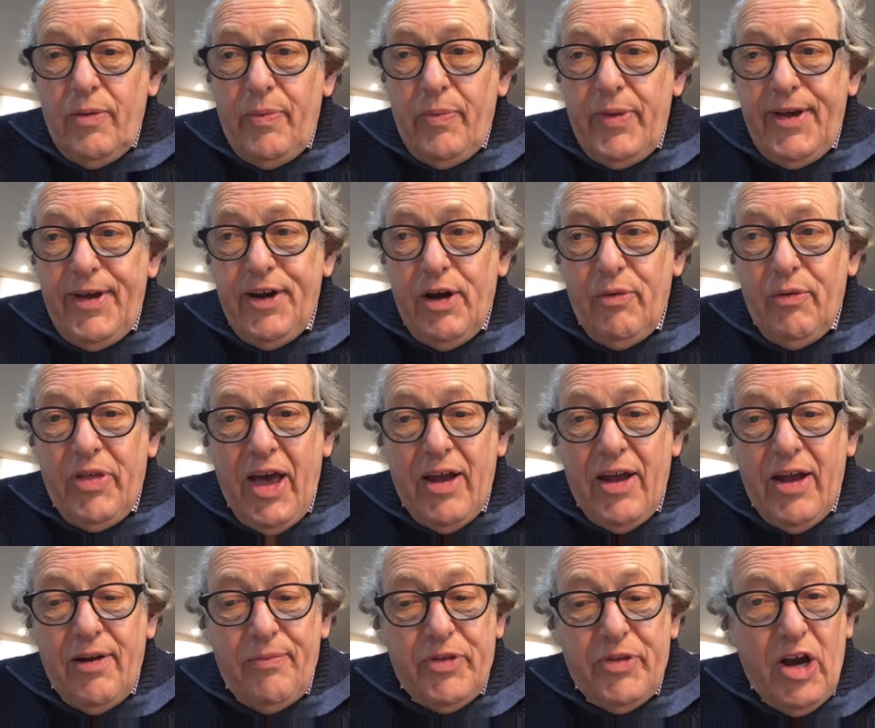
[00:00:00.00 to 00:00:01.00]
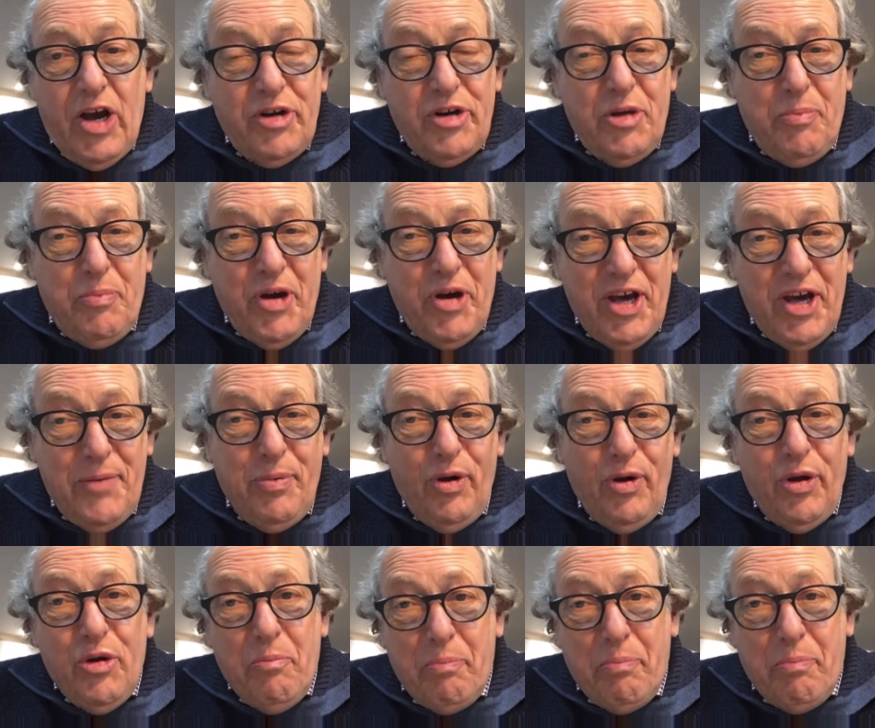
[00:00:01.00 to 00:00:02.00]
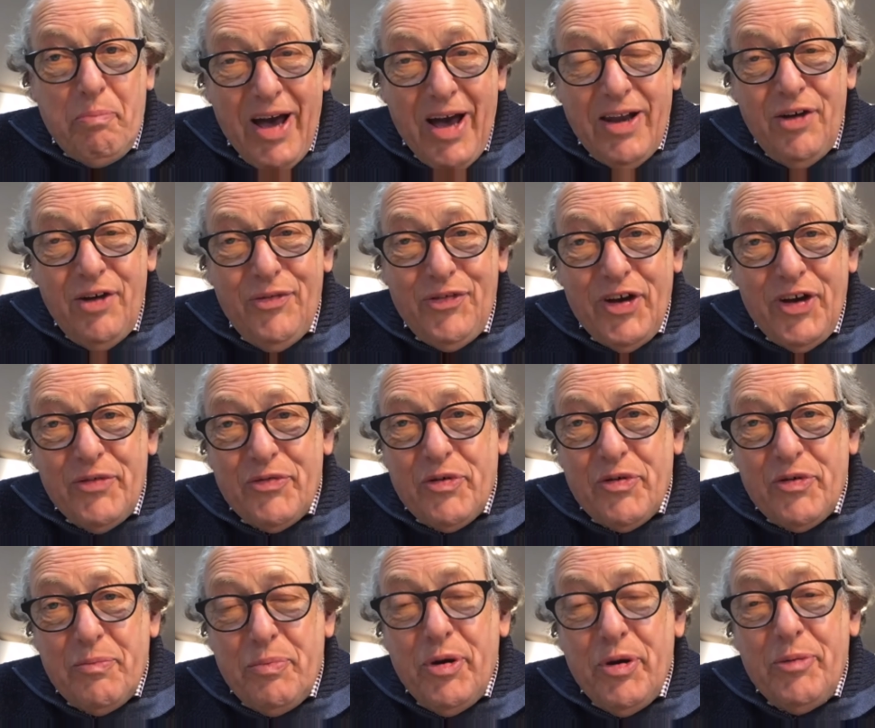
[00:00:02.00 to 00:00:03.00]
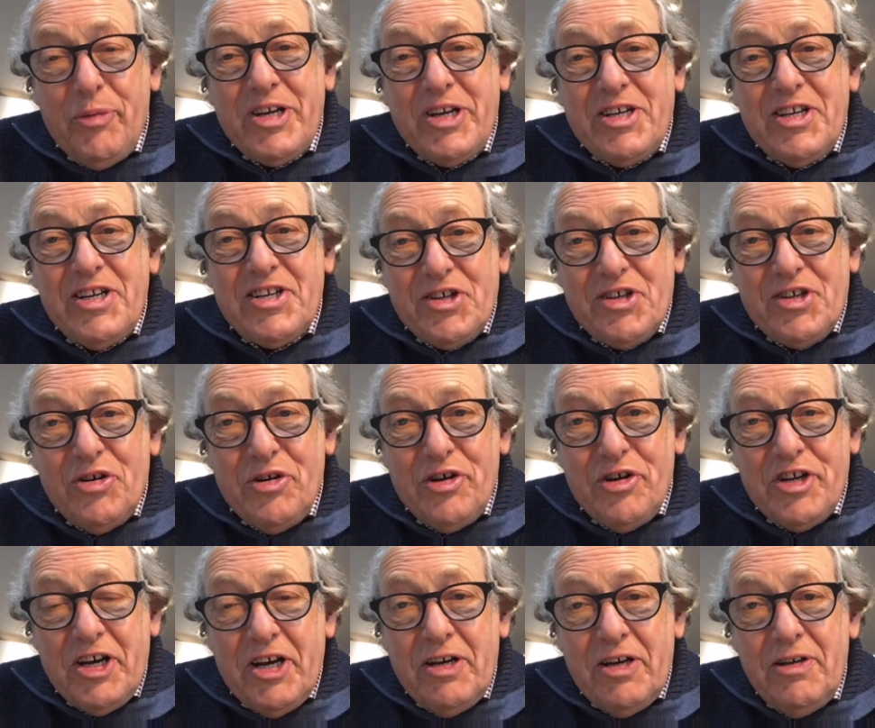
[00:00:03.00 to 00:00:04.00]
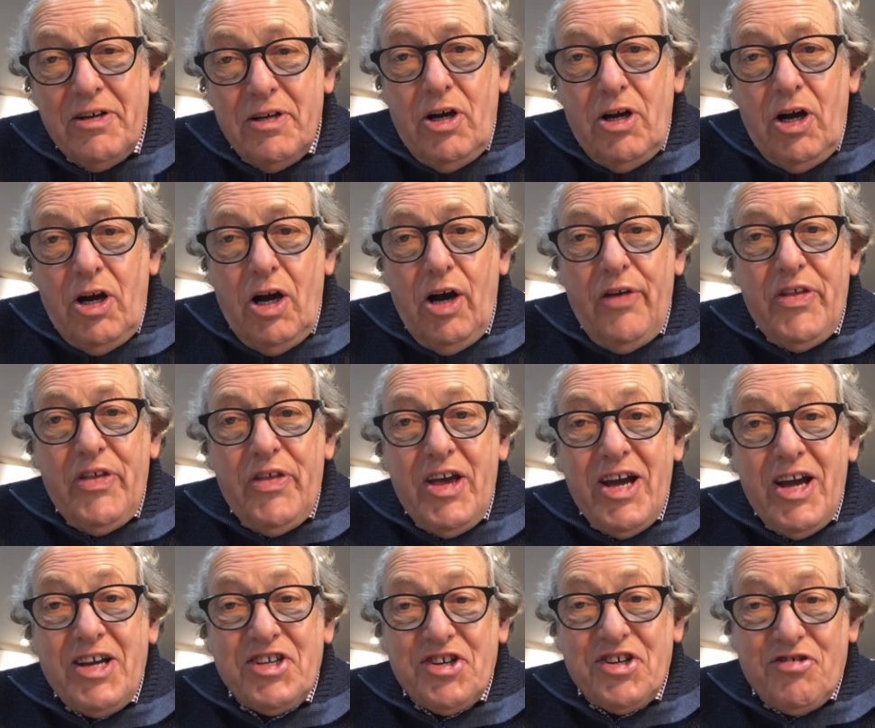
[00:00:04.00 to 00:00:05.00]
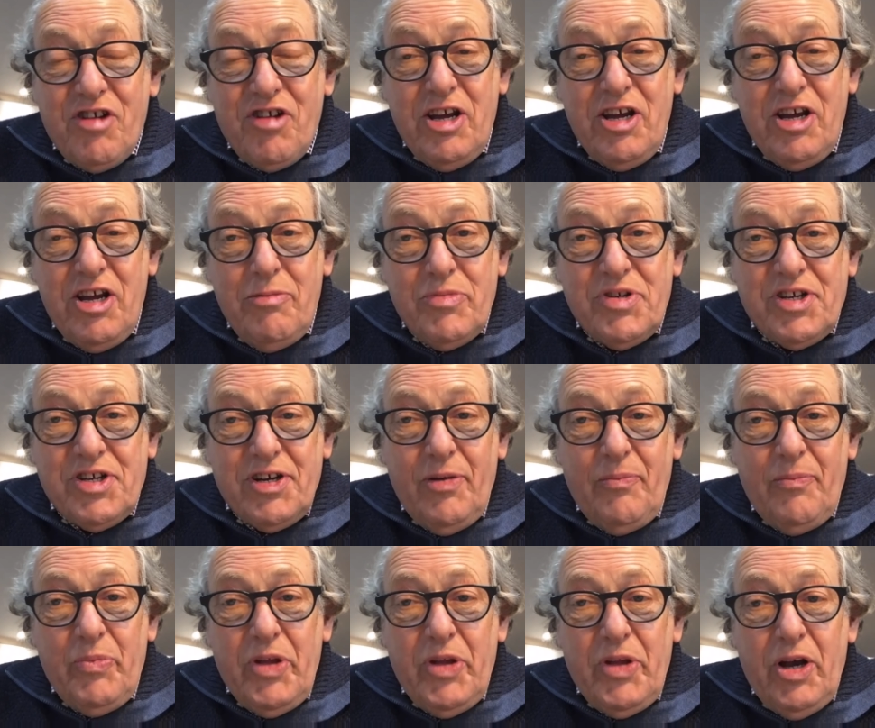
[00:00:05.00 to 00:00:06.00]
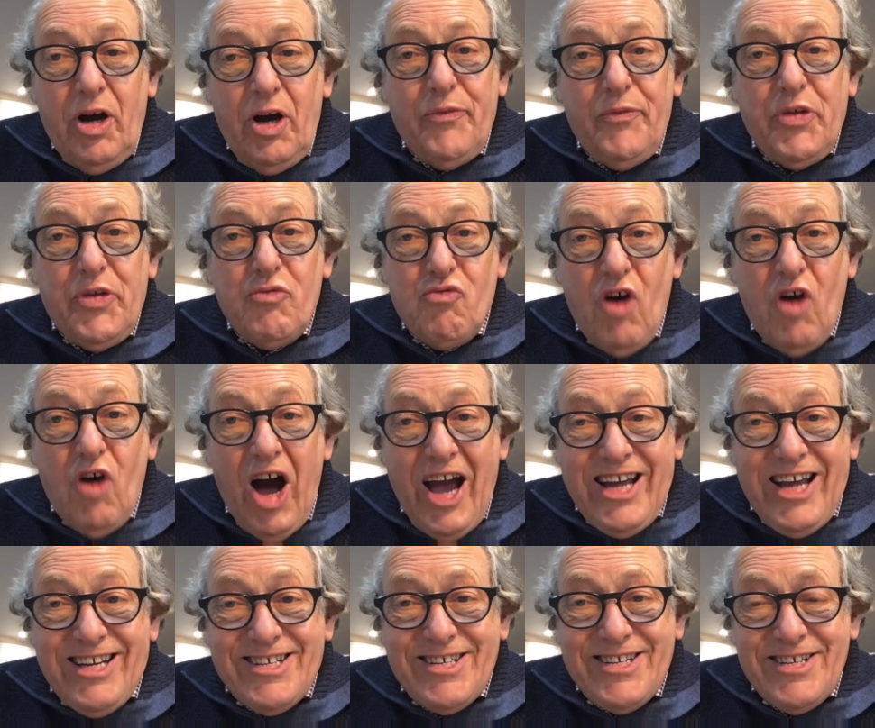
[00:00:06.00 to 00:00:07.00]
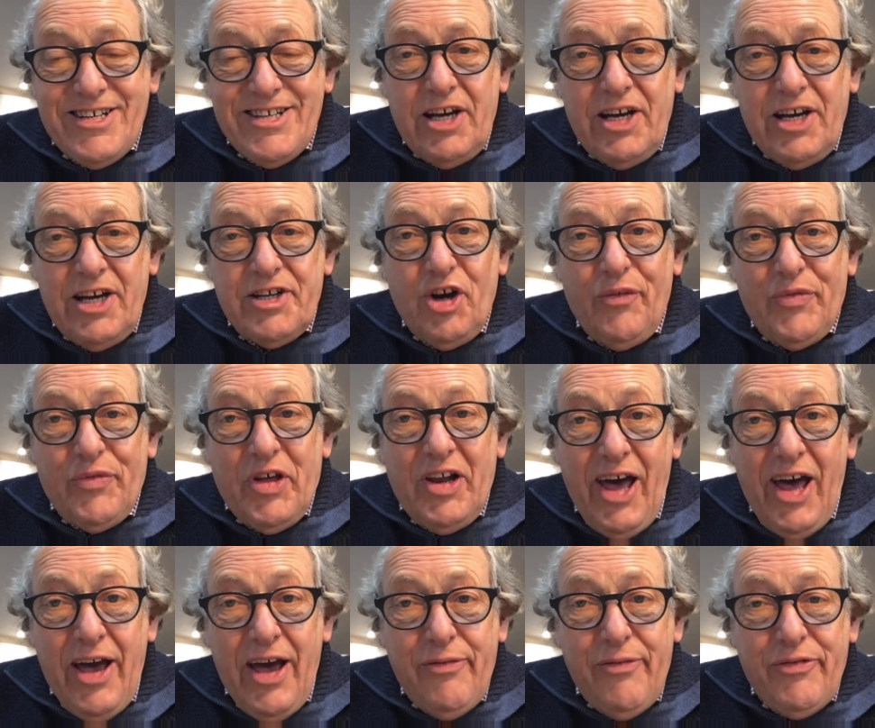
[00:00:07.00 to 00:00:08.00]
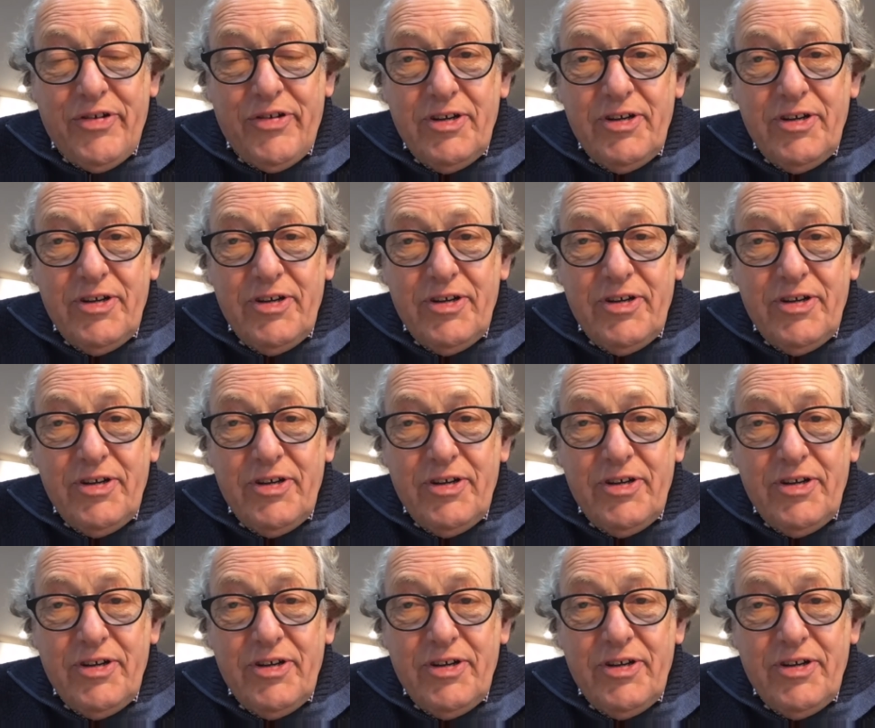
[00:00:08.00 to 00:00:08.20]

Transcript: then the only people who benefit from public disorder are the extremes of the right and of the left.